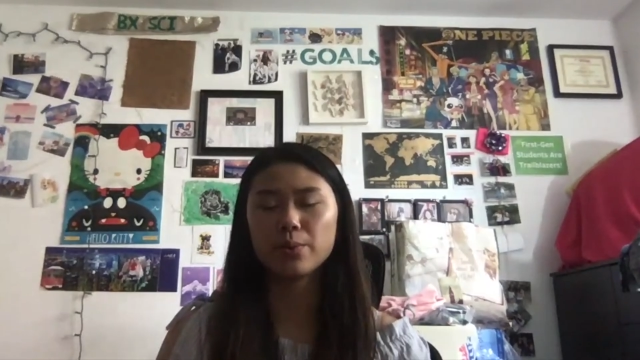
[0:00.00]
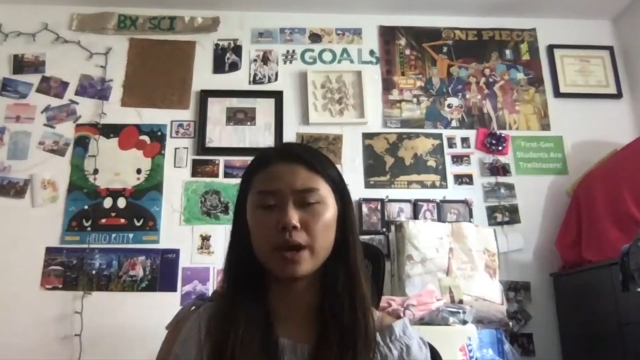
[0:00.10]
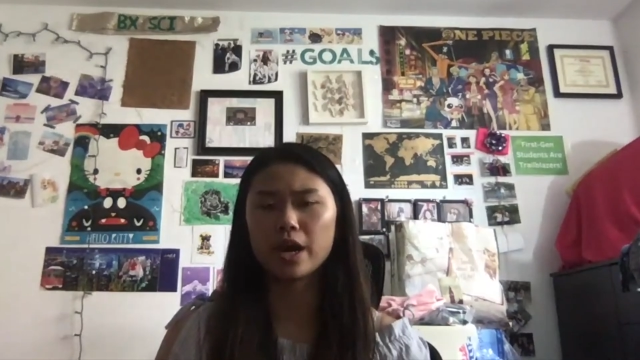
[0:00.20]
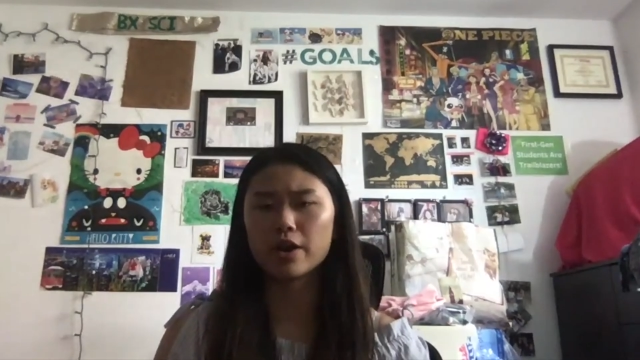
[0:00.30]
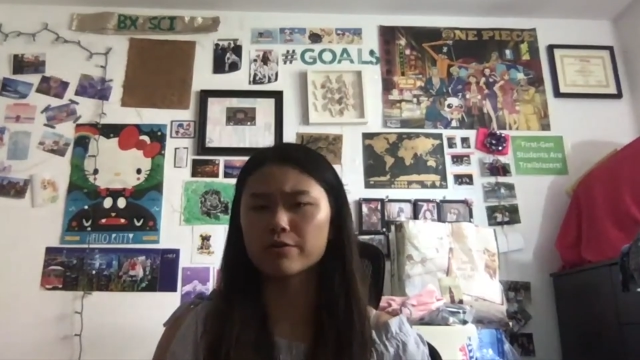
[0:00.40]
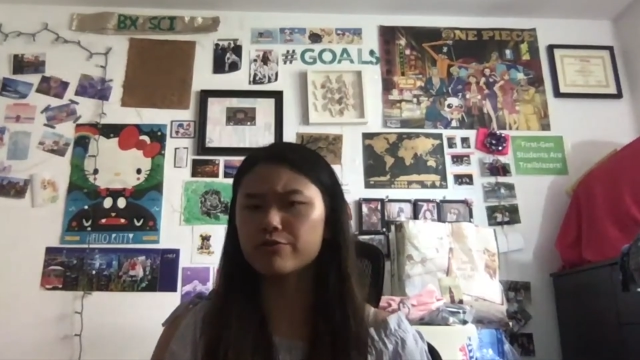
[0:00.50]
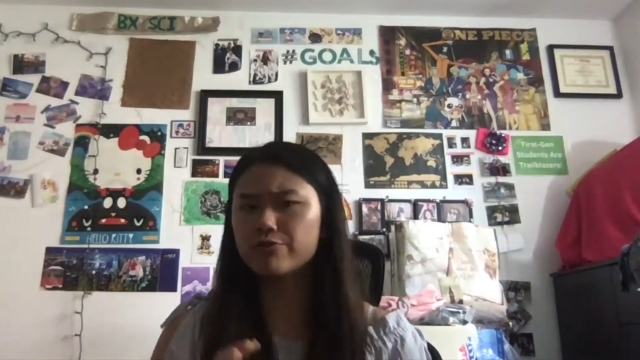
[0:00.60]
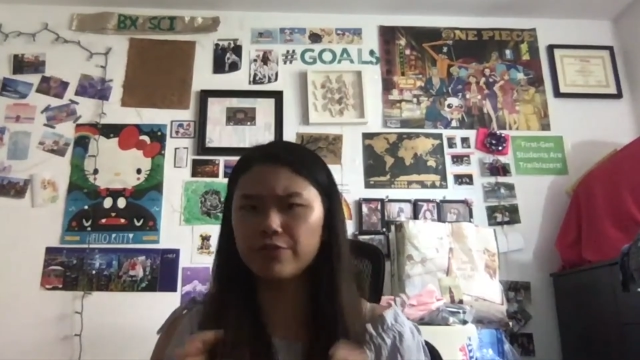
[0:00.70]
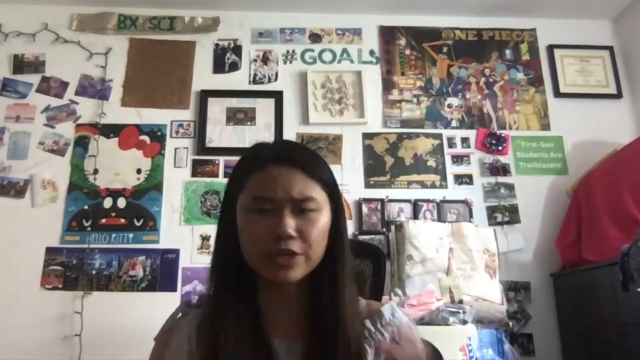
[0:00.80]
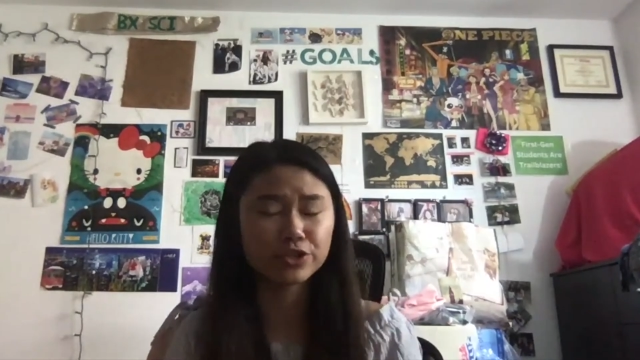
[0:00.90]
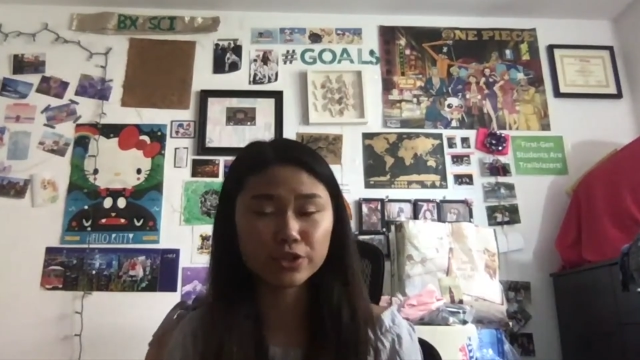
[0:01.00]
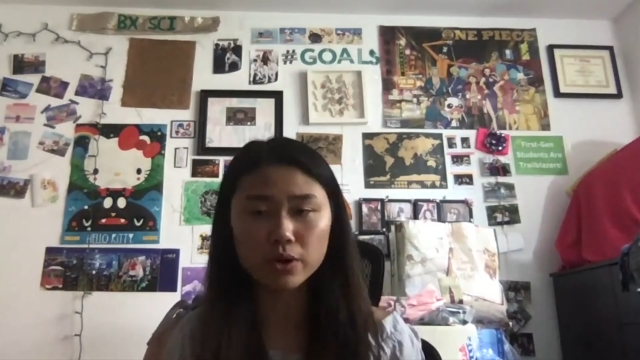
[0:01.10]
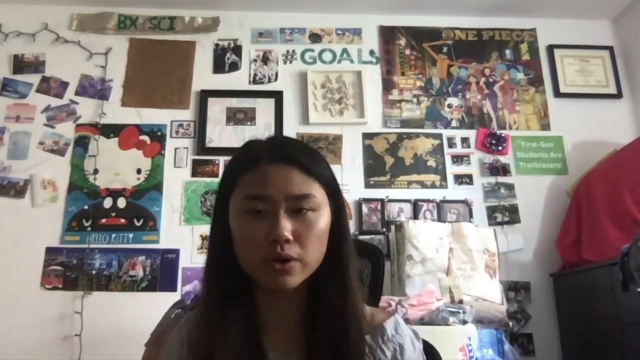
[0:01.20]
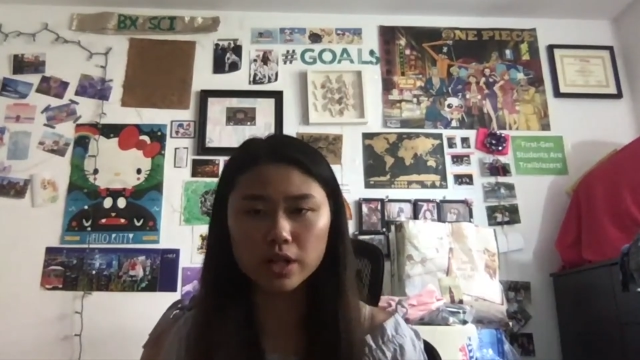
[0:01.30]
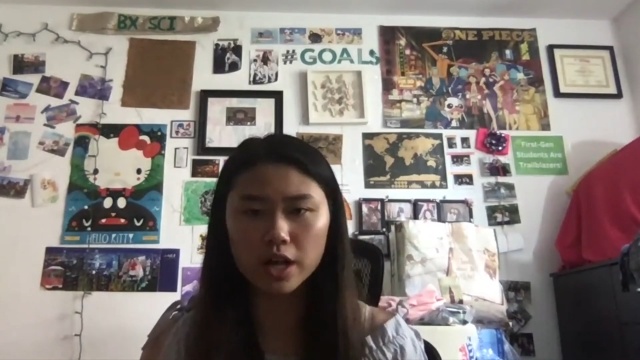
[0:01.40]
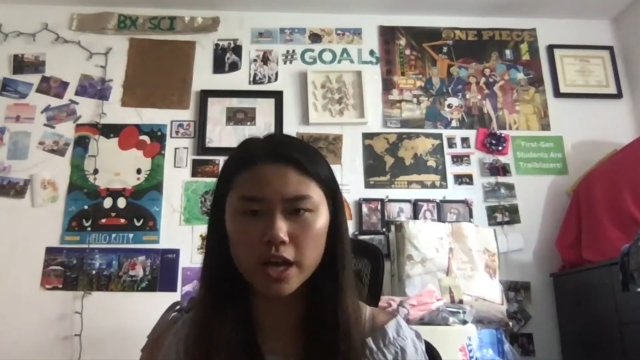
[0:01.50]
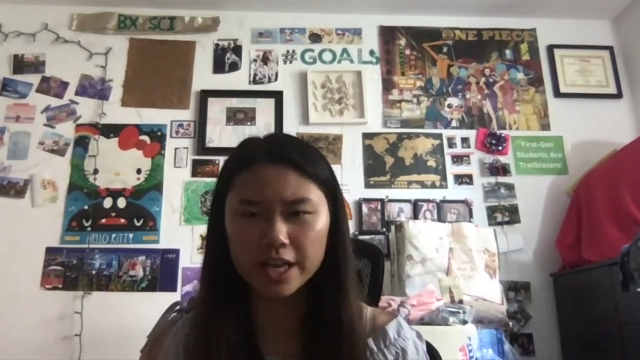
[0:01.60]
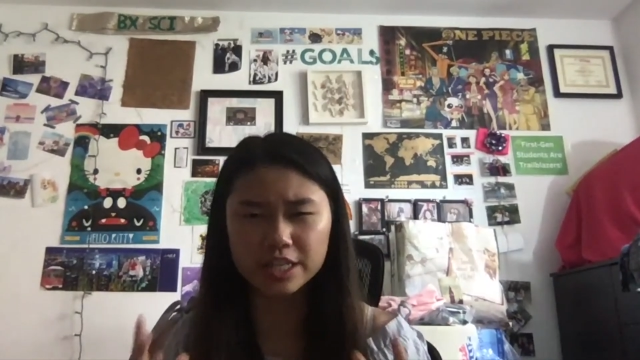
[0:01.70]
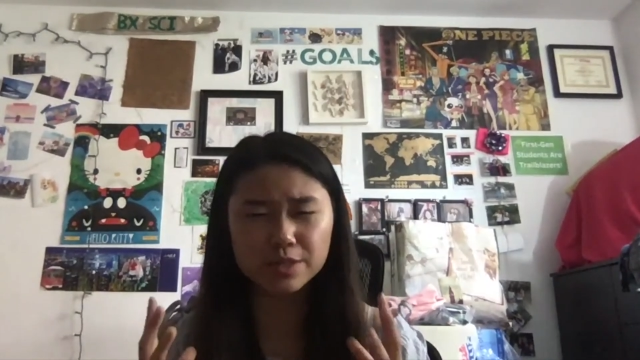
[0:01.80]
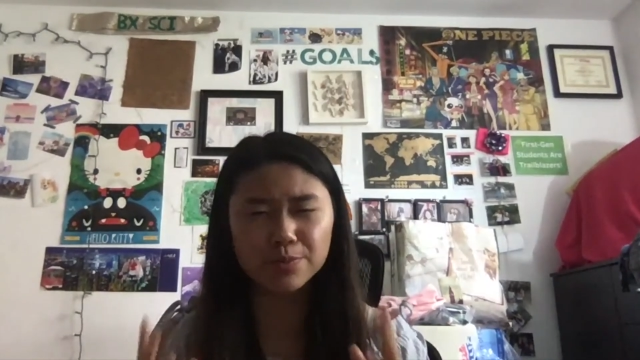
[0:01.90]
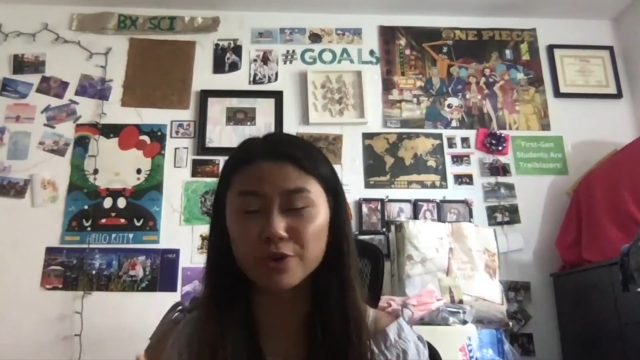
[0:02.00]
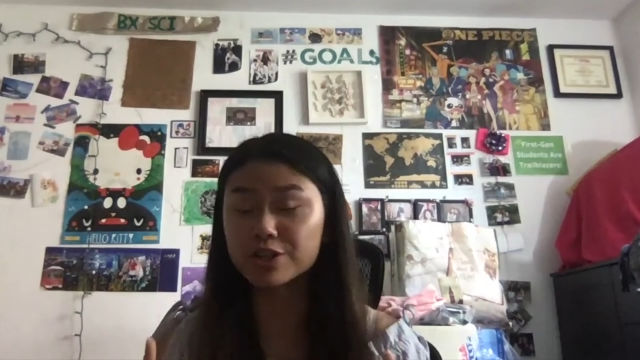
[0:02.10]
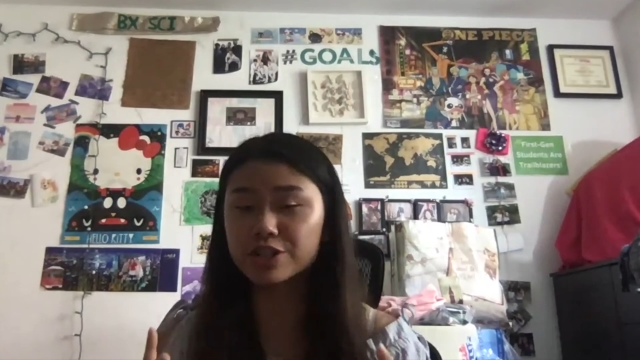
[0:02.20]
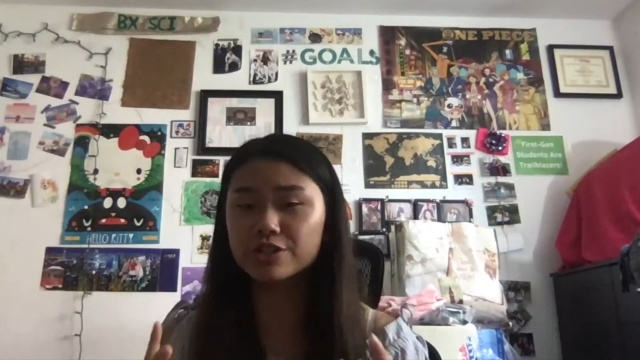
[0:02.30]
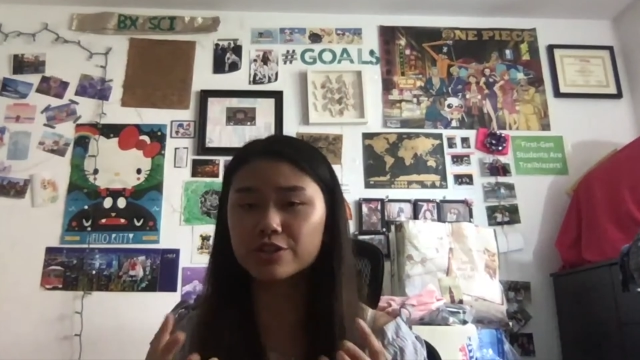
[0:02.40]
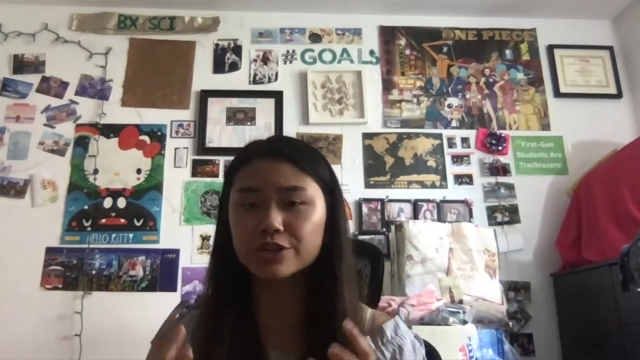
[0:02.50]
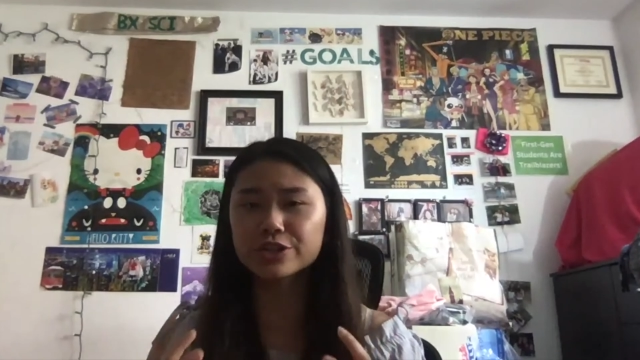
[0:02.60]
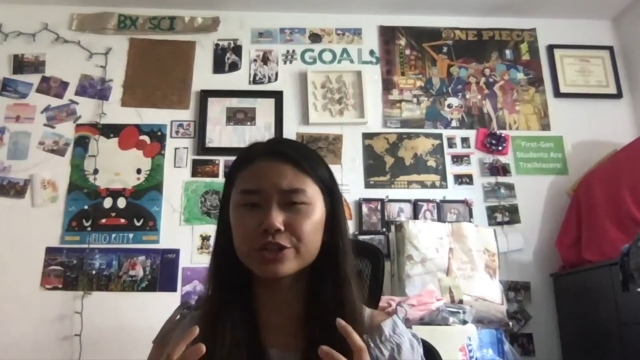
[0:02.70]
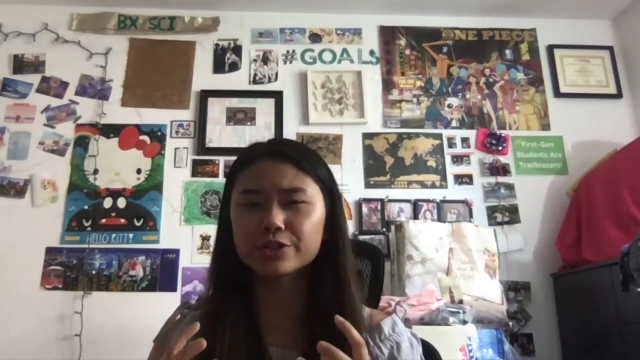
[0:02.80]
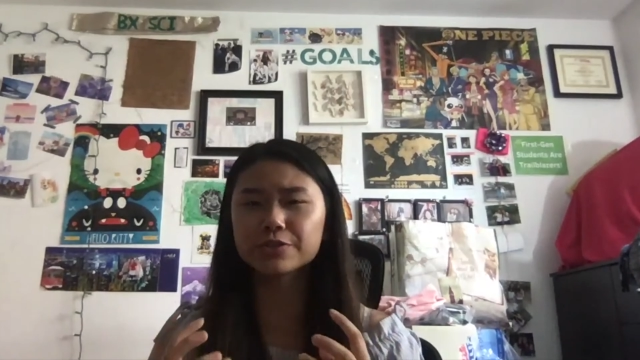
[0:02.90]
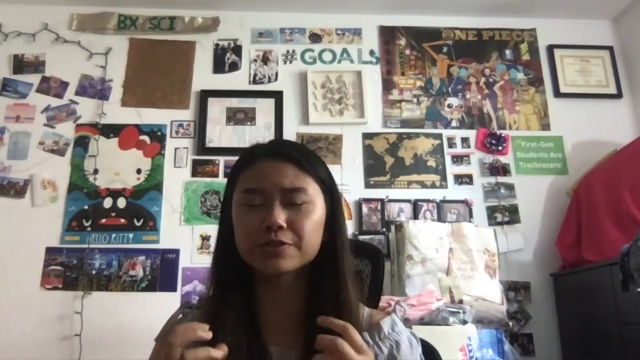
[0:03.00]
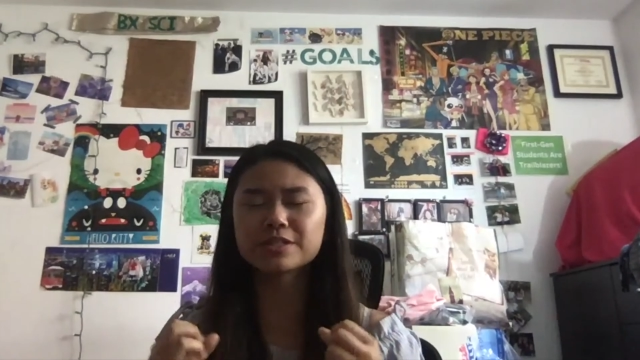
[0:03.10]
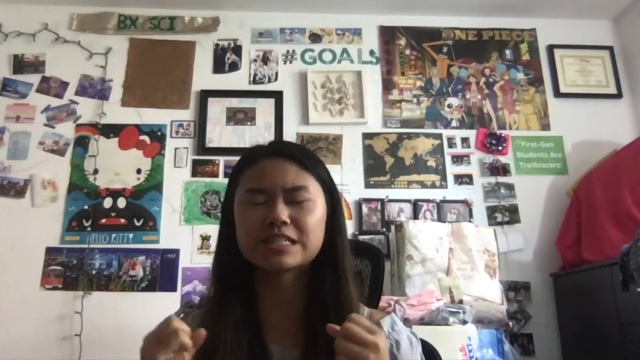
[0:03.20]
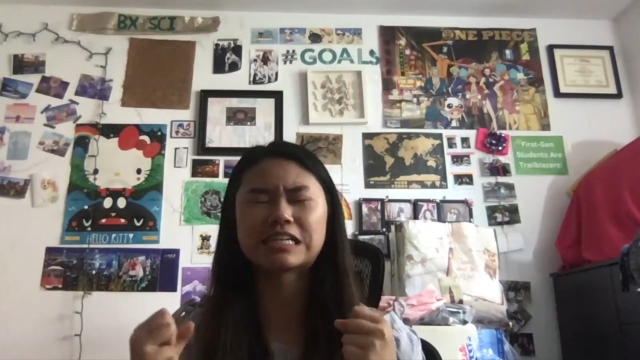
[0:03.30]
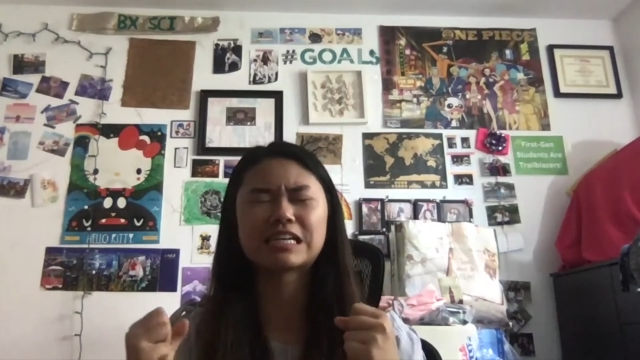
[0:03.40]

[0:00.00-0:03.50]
where facial expressions are used,